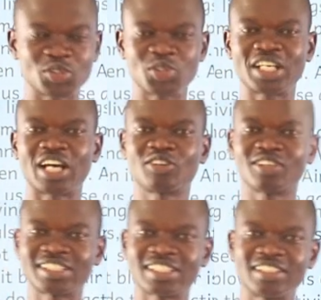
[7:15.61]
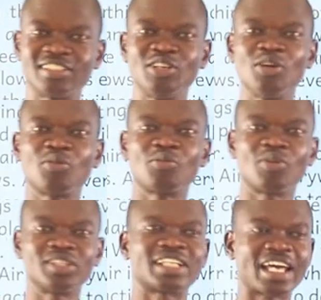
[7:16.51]
so you cannot tell
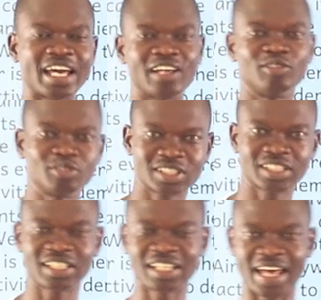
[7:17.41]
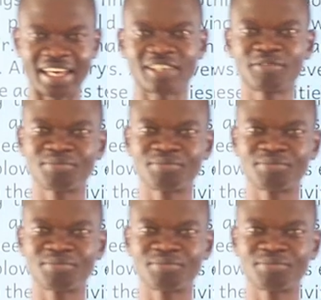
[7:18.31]
what air looks like.